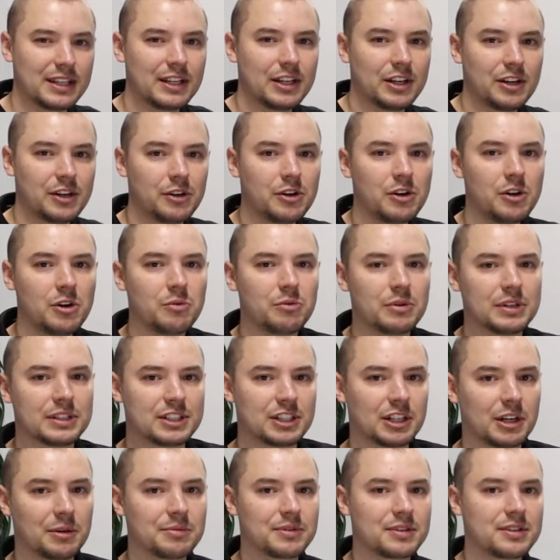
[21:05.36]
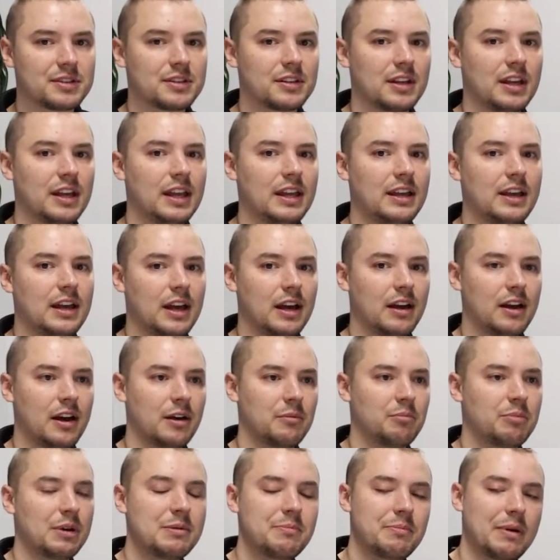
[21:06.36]
a year, which helps
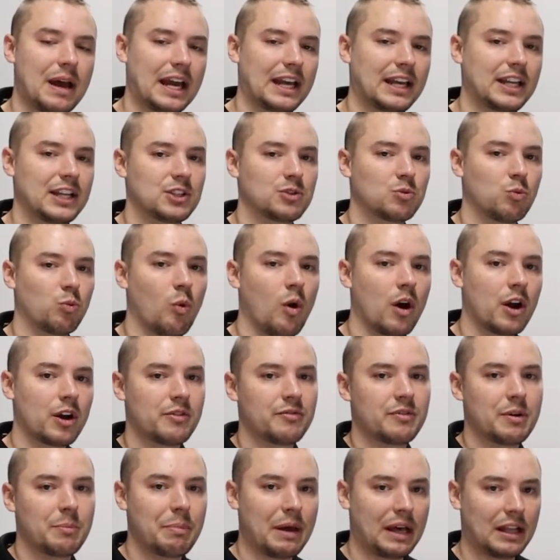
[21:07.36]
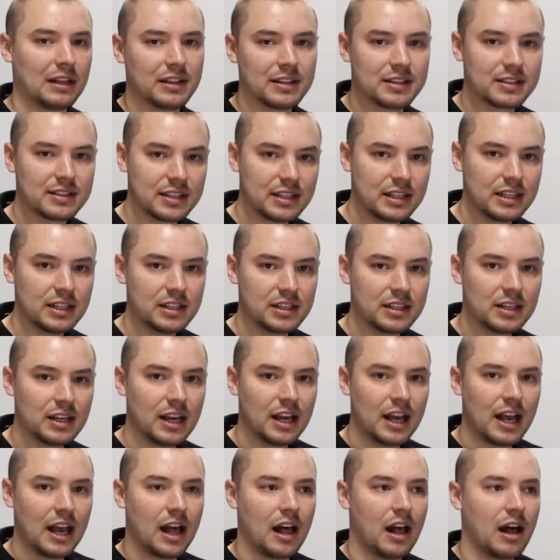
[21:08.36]
bring back its water repellency.
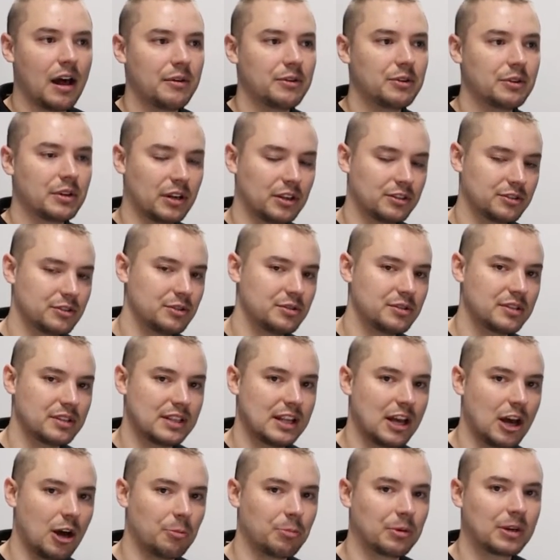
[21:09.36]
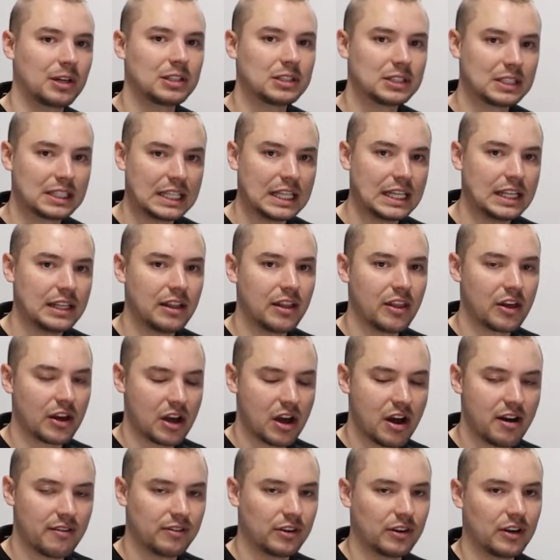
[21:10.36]
You can also use it to help clean the
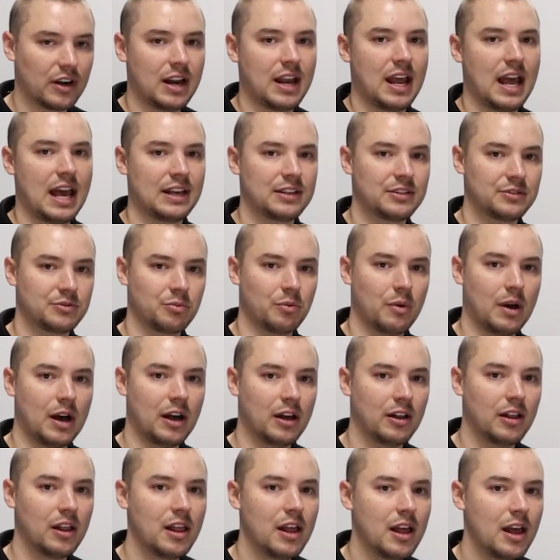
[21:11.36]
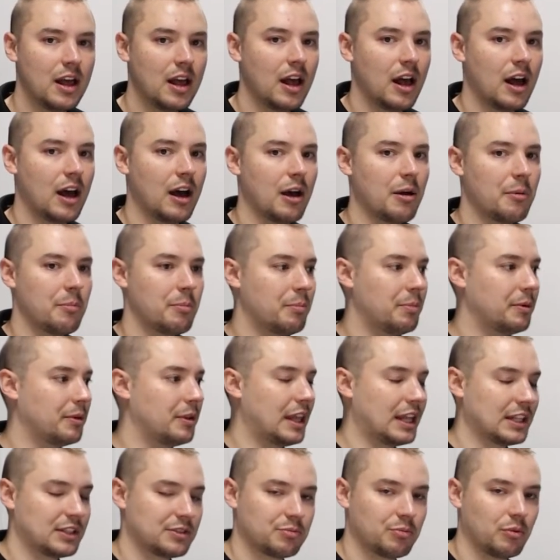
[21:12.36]
cover as well. But
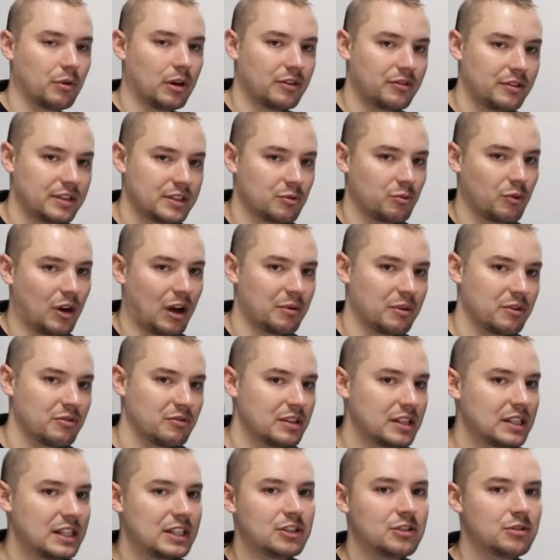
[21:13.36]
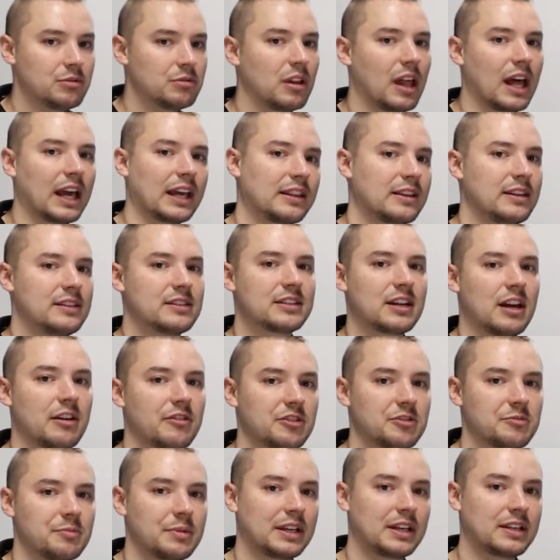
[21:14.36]
that's one reason why we really do like these
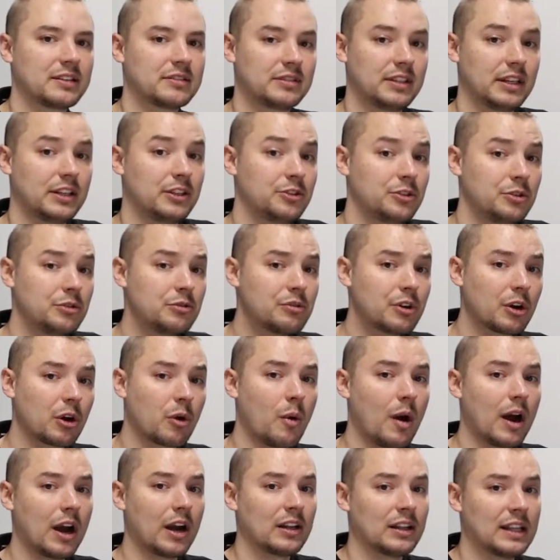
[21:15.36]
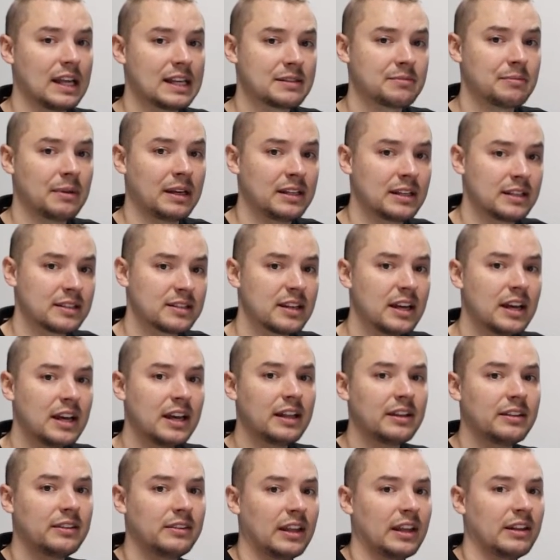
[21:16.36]
covers, because they do require less maintenance
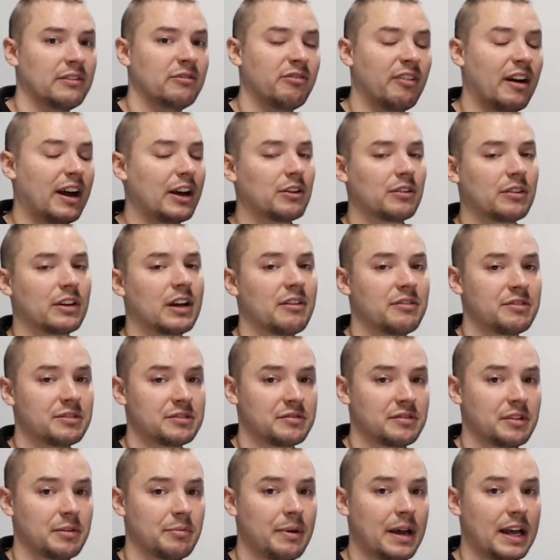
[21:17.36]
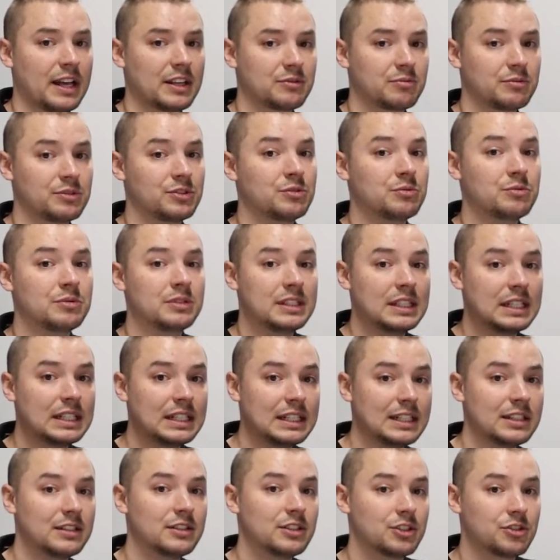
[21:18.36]
than vinyl covers of the past, which you did
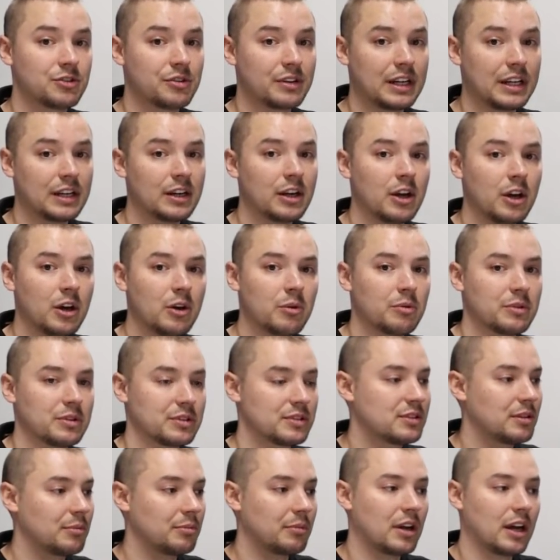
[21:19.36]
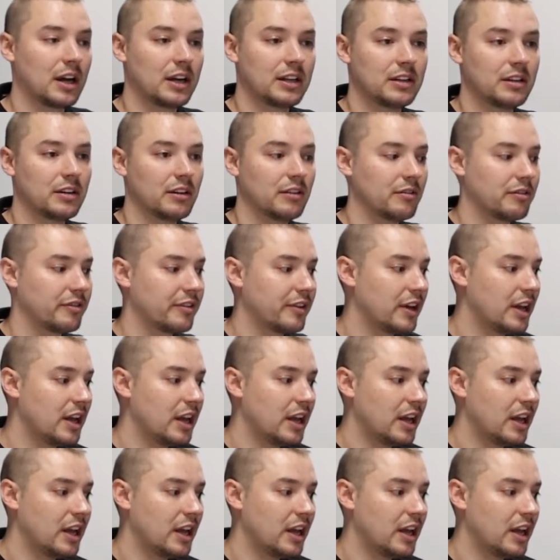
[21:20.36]
need to treat with some kind of